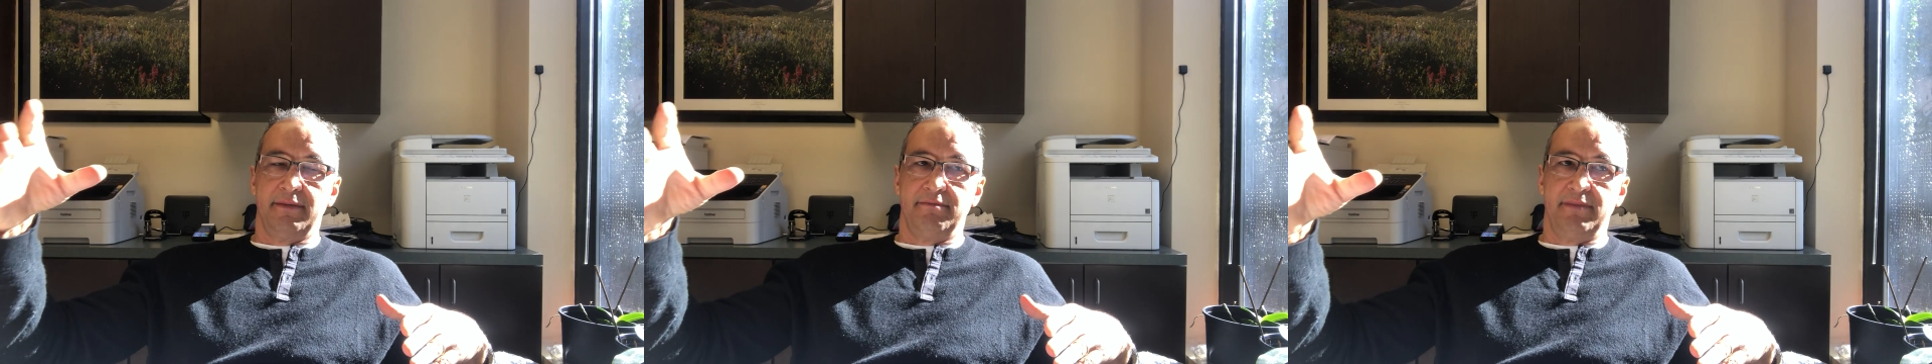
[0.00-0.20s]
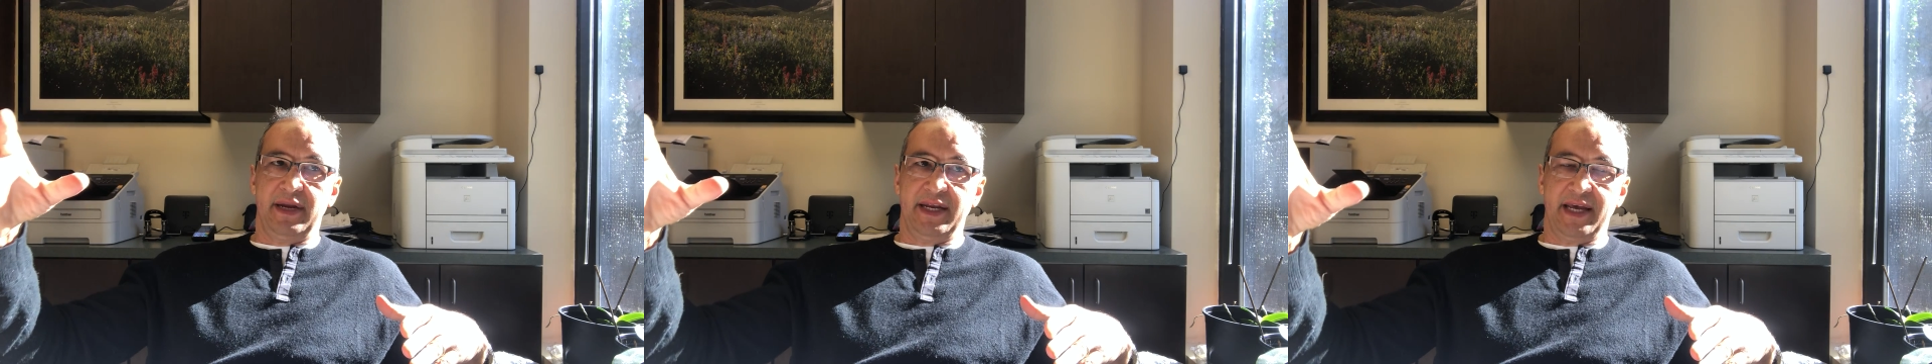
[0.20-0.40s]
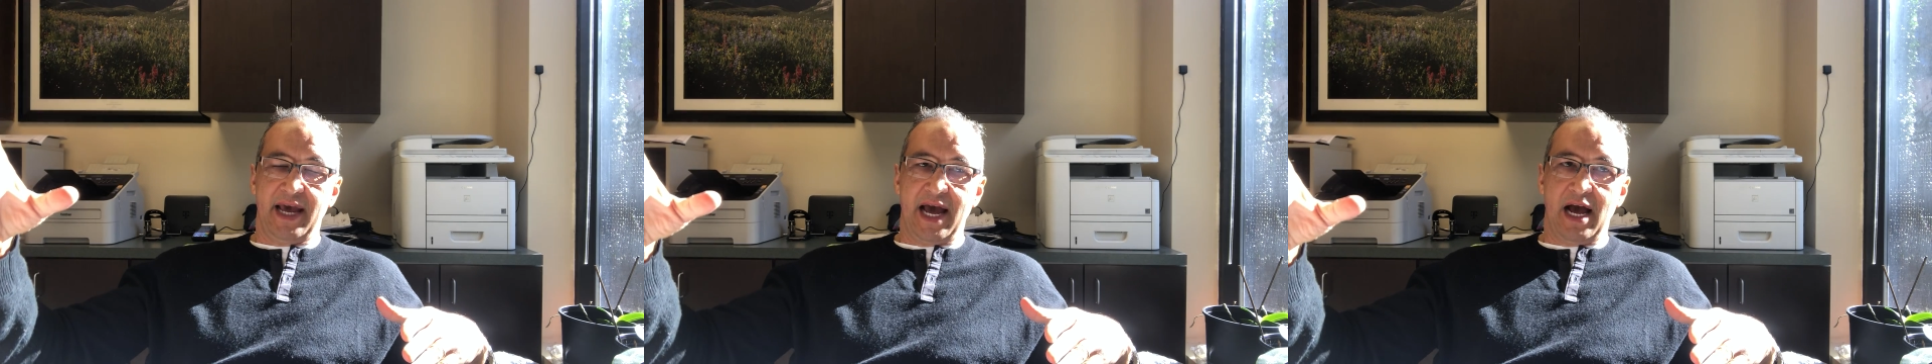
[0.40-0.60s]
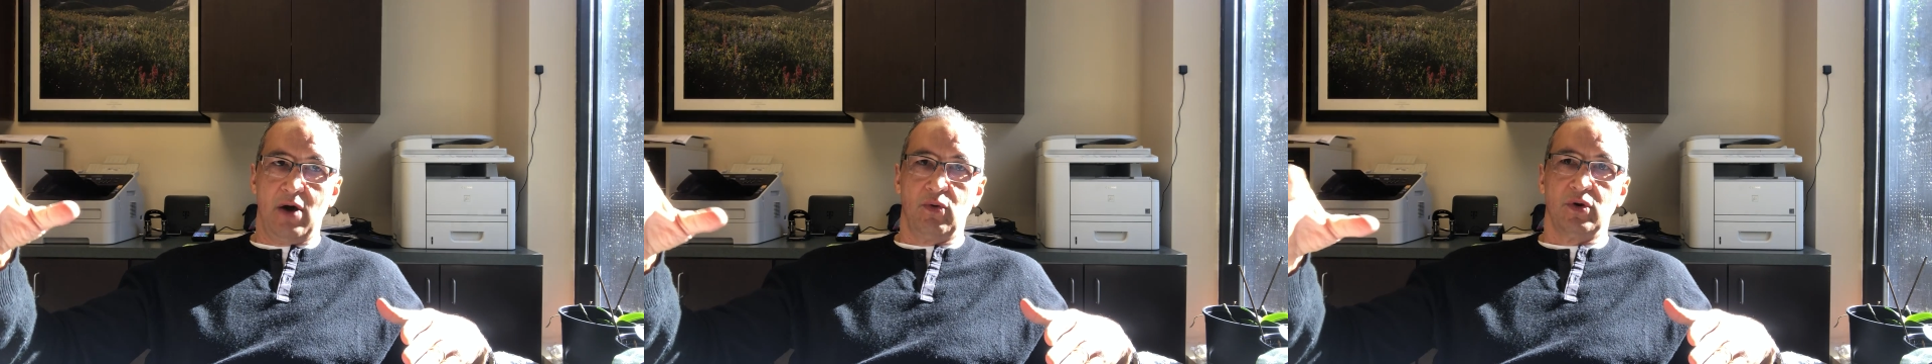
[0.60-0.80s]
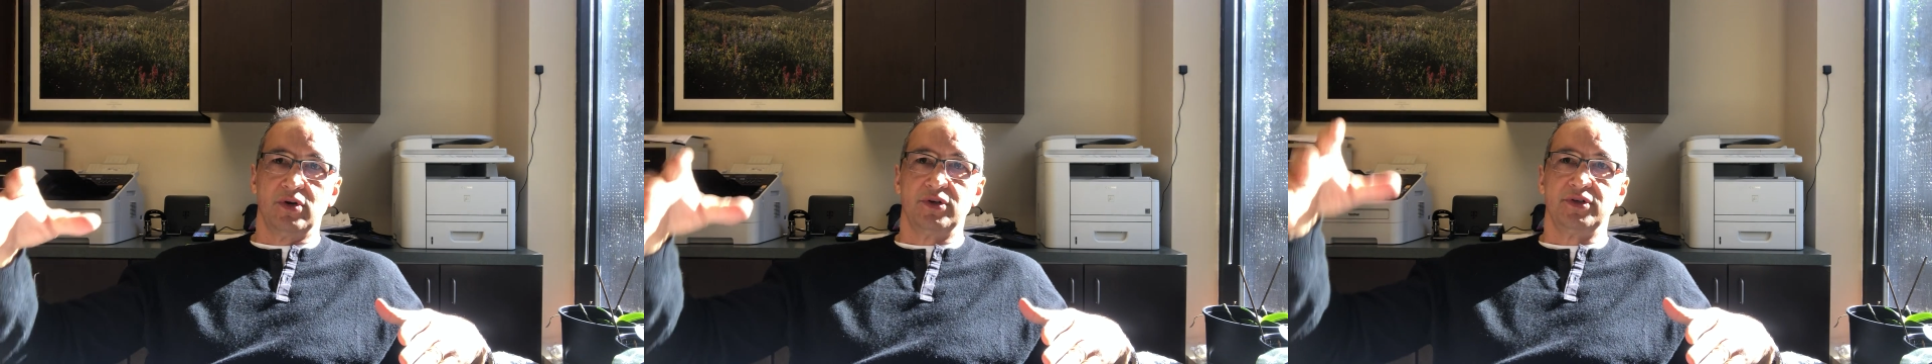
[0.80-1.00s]
many
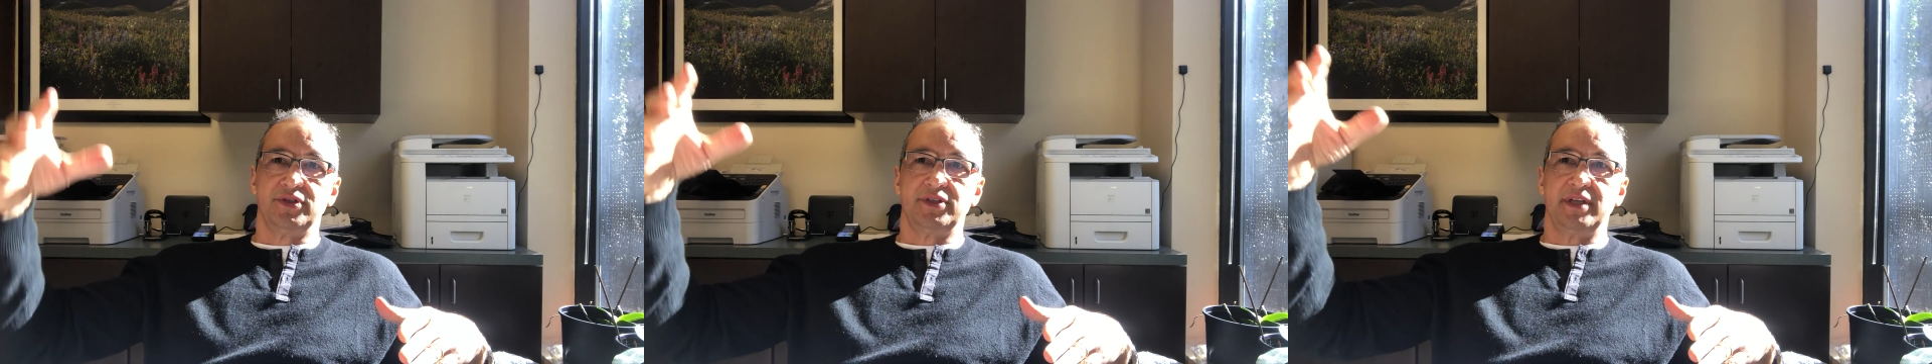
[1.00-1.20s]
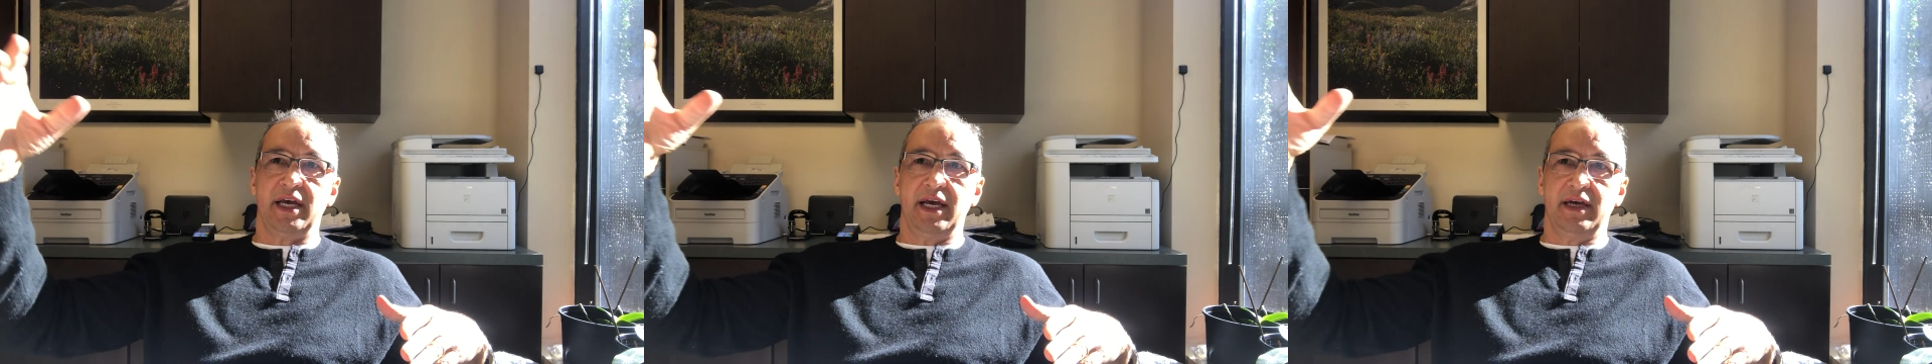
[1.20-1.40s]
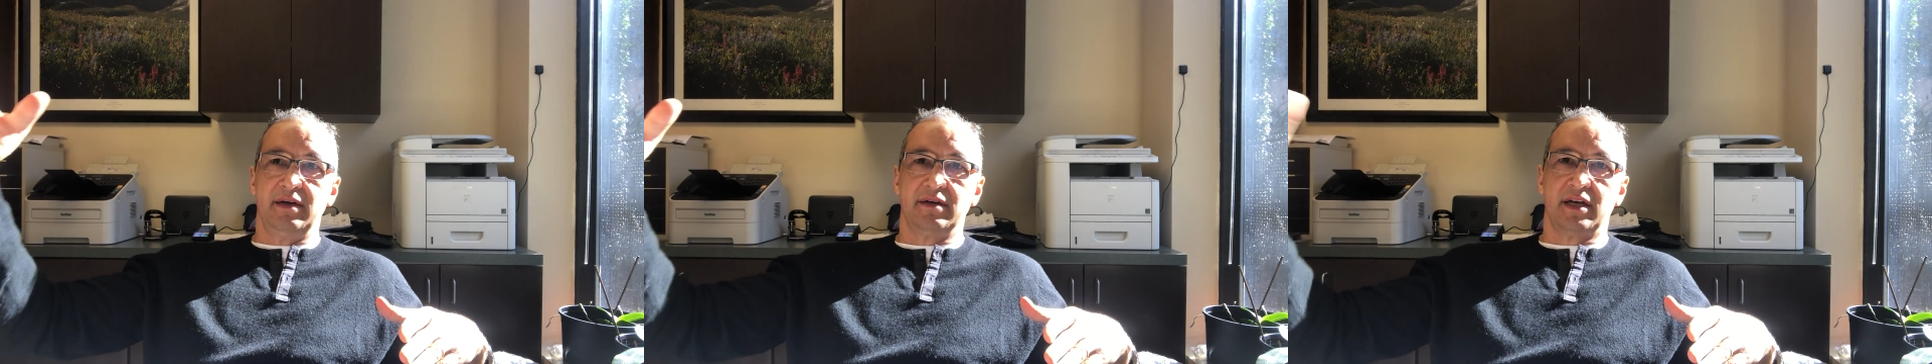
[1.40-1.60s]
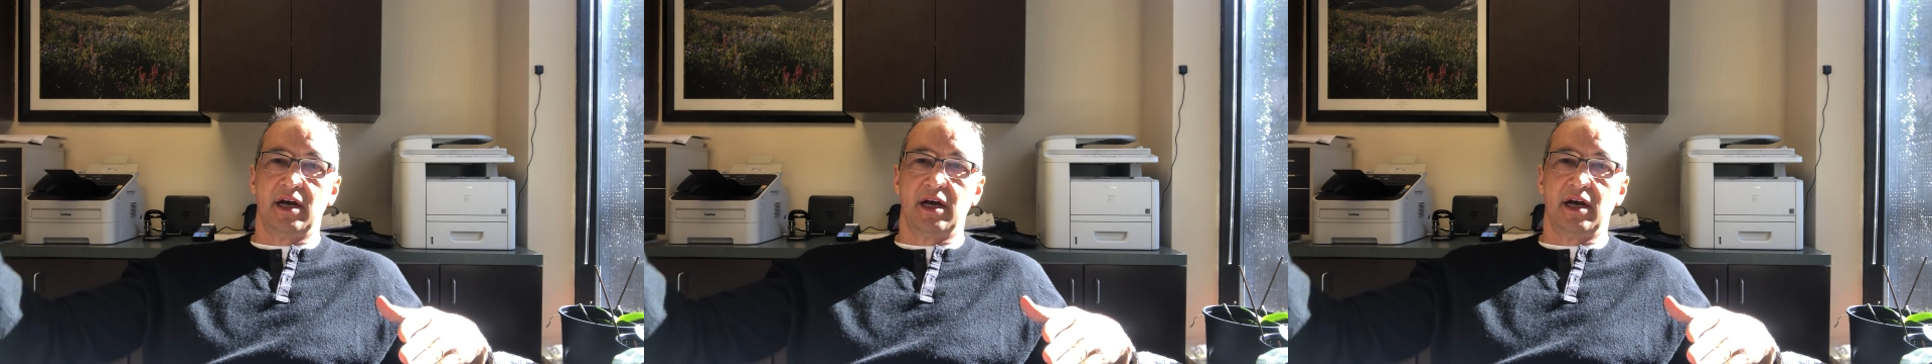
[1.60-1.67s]
hours and